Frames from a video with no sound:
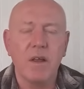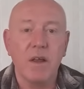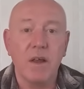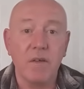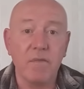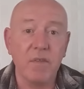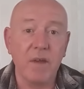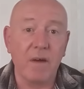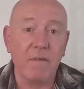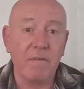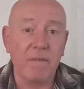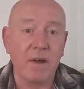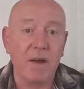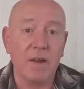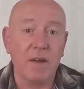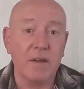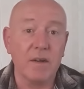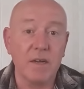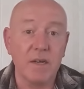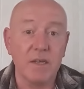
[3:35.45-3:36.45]
if that
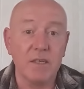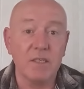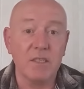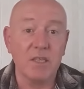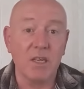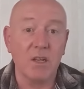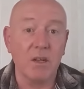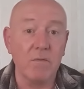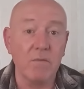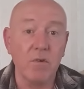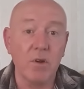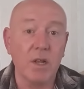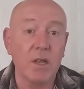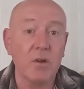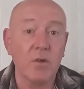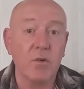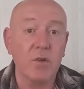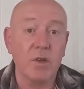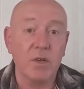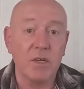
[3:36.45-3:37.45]
van is still in really
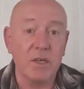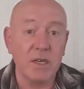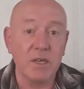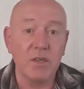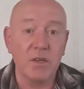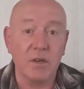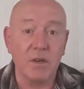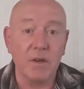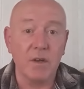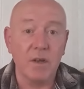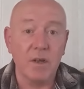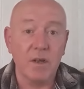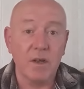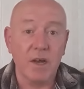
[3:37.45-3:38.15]
good condition